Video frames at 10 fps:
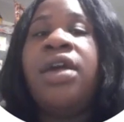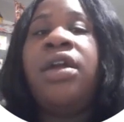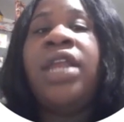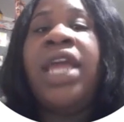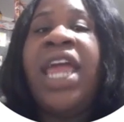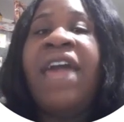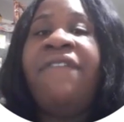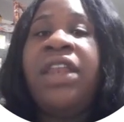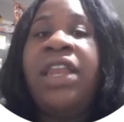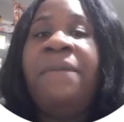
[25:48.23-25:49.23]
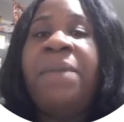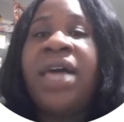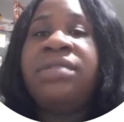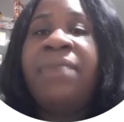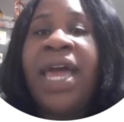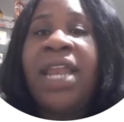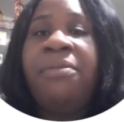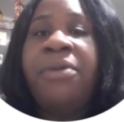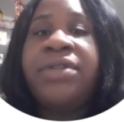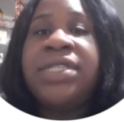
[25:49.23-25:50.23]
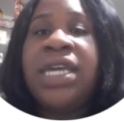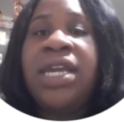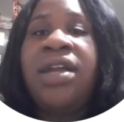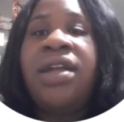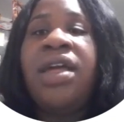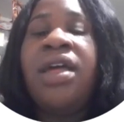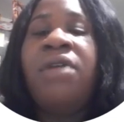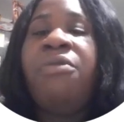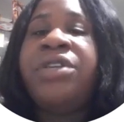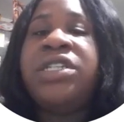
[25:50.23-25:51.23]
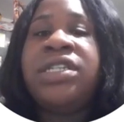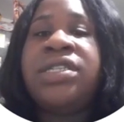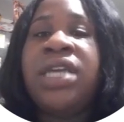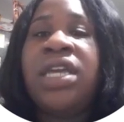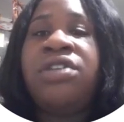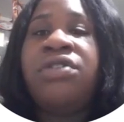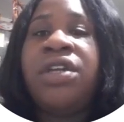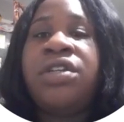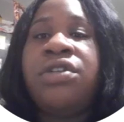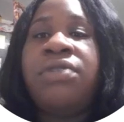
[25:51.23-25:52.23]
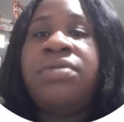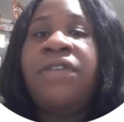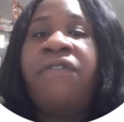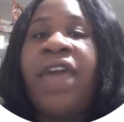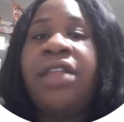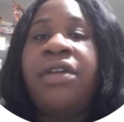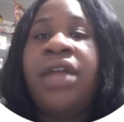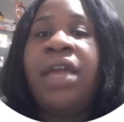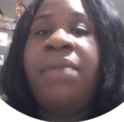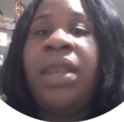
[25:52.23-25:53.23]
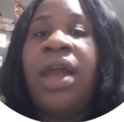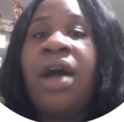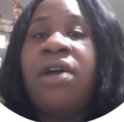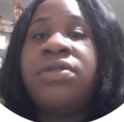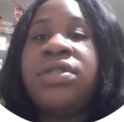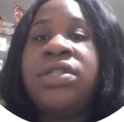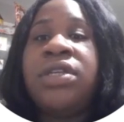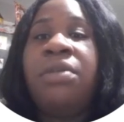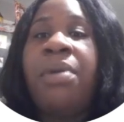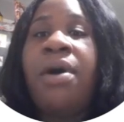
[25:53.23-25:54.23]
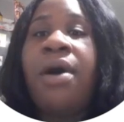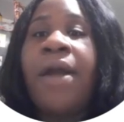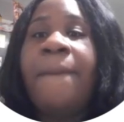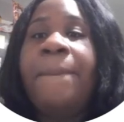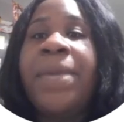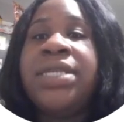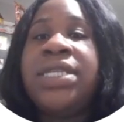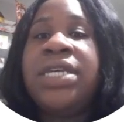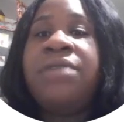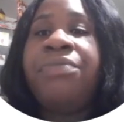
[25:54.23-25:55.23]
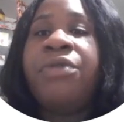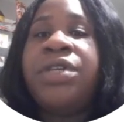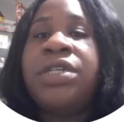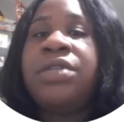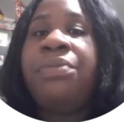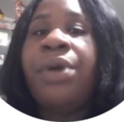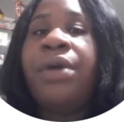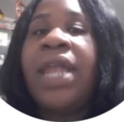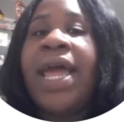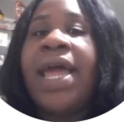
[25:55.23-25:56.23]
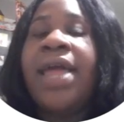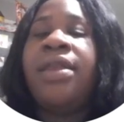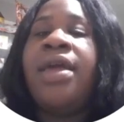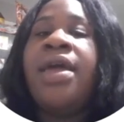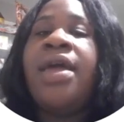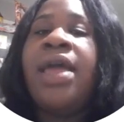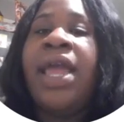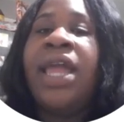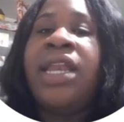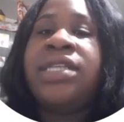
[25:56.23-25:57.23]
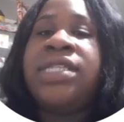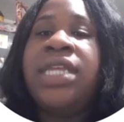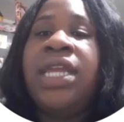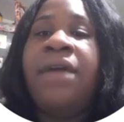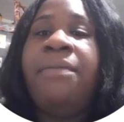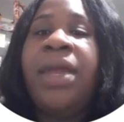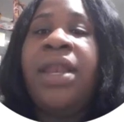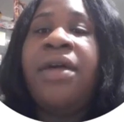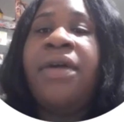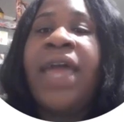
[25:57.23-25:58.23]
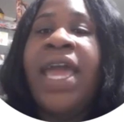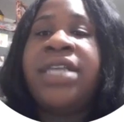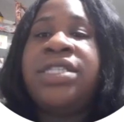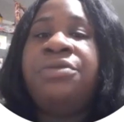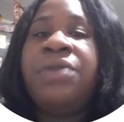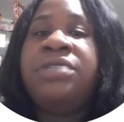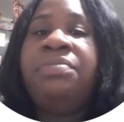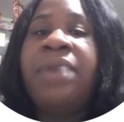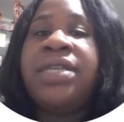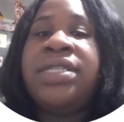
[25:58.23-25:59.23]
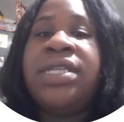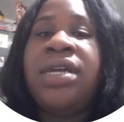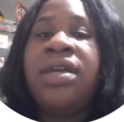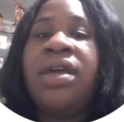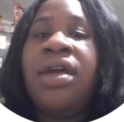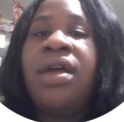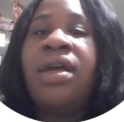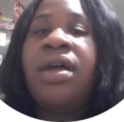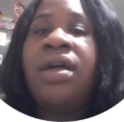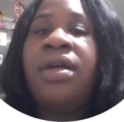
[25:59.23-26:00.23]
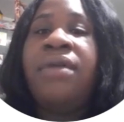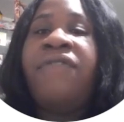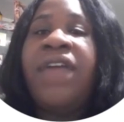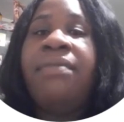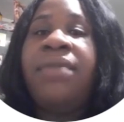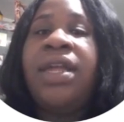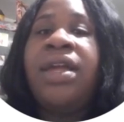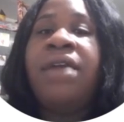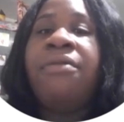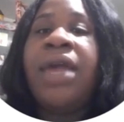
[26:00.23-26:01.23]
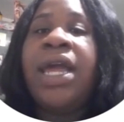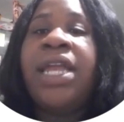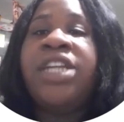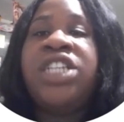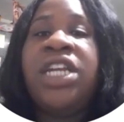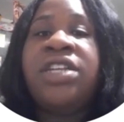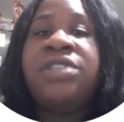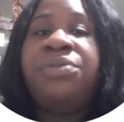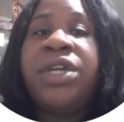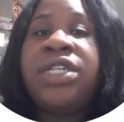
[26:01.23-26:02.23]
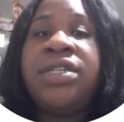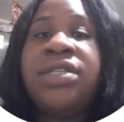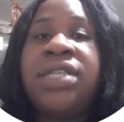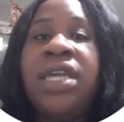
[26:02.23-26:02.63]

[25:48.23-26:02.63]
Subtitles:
You then have the D-box binding protein, which is just a transcription factor. It belongs to the part B-zip, which is the proline and acidic amino acid rich basic family. It regulates gene expressions